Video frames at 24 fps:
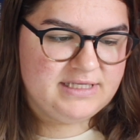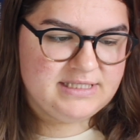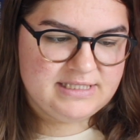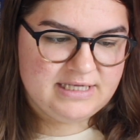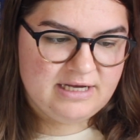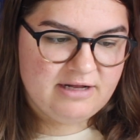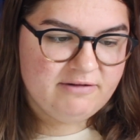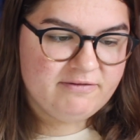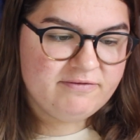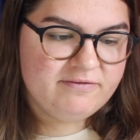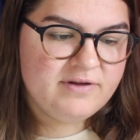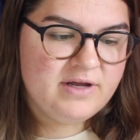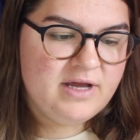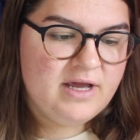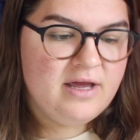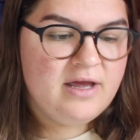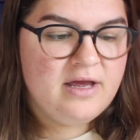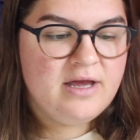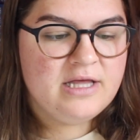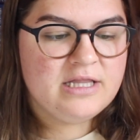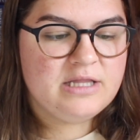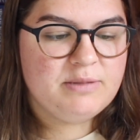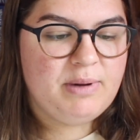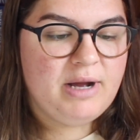itself.
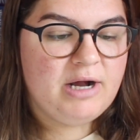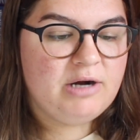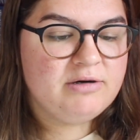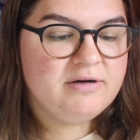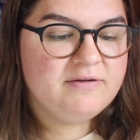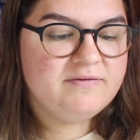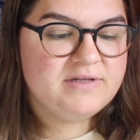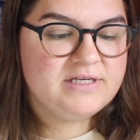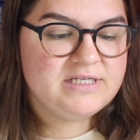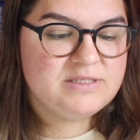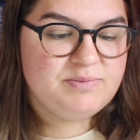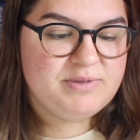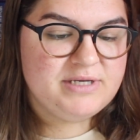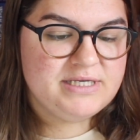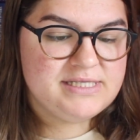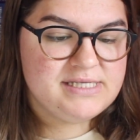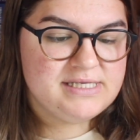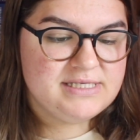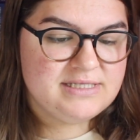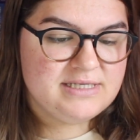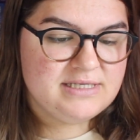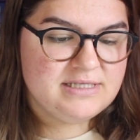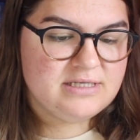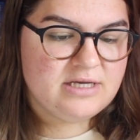The power of these
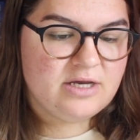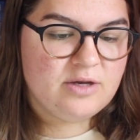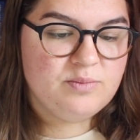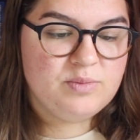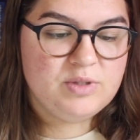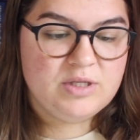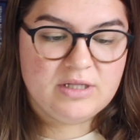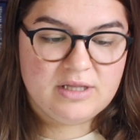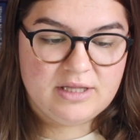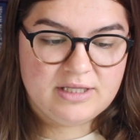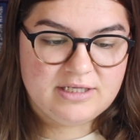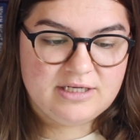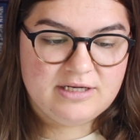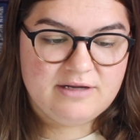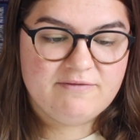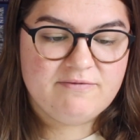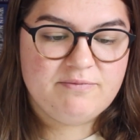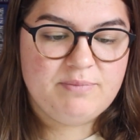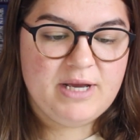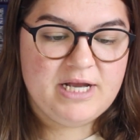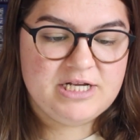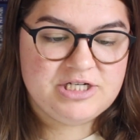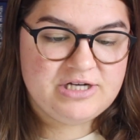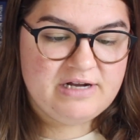pieces is
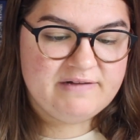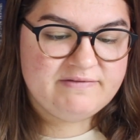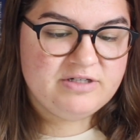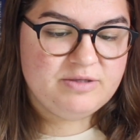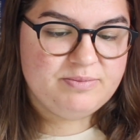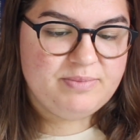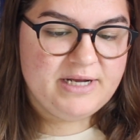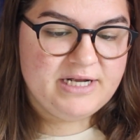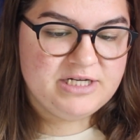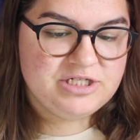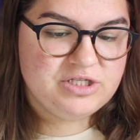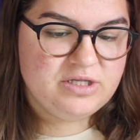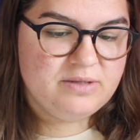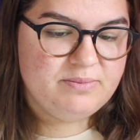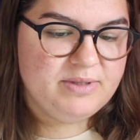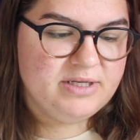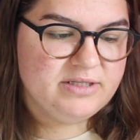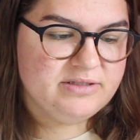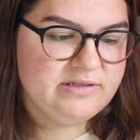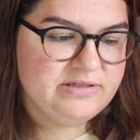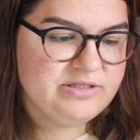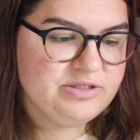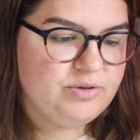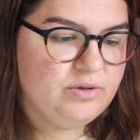cumulative. Page after page, they
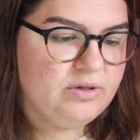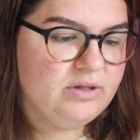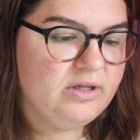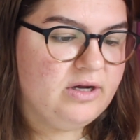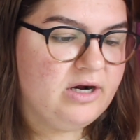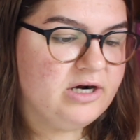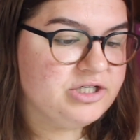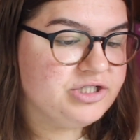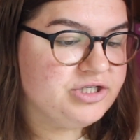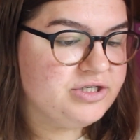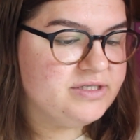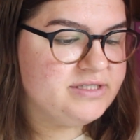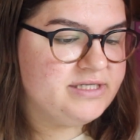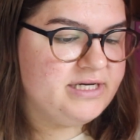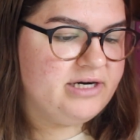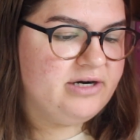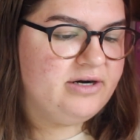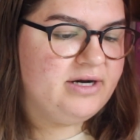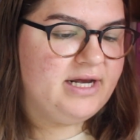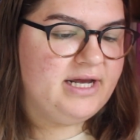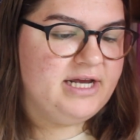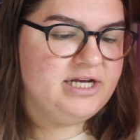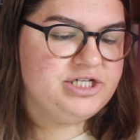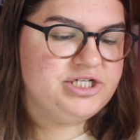build into a larger
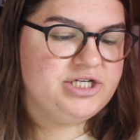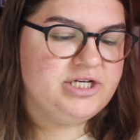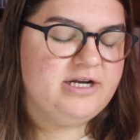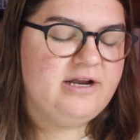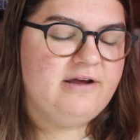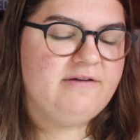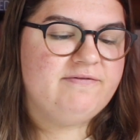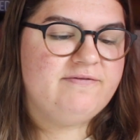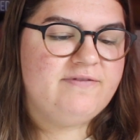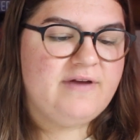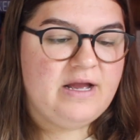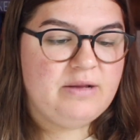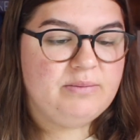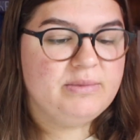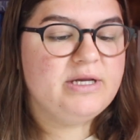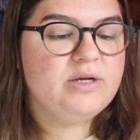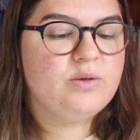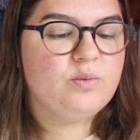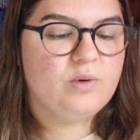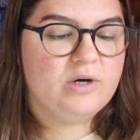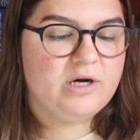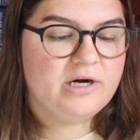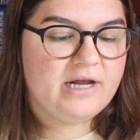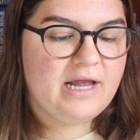interrogation of family,
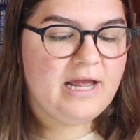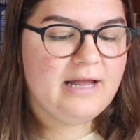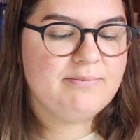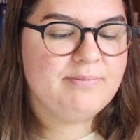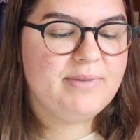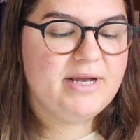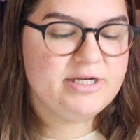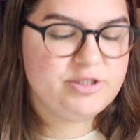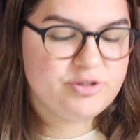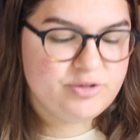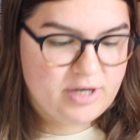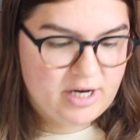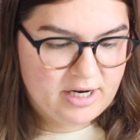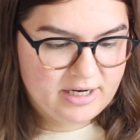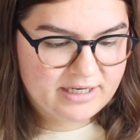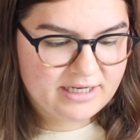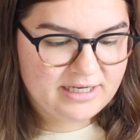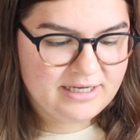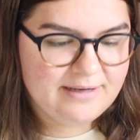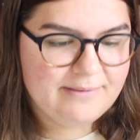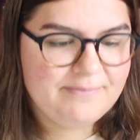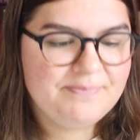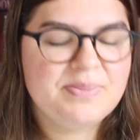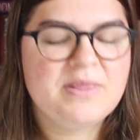work, and
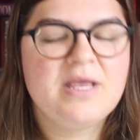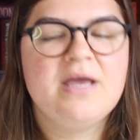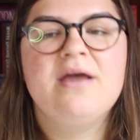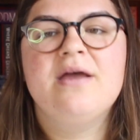patriarchy.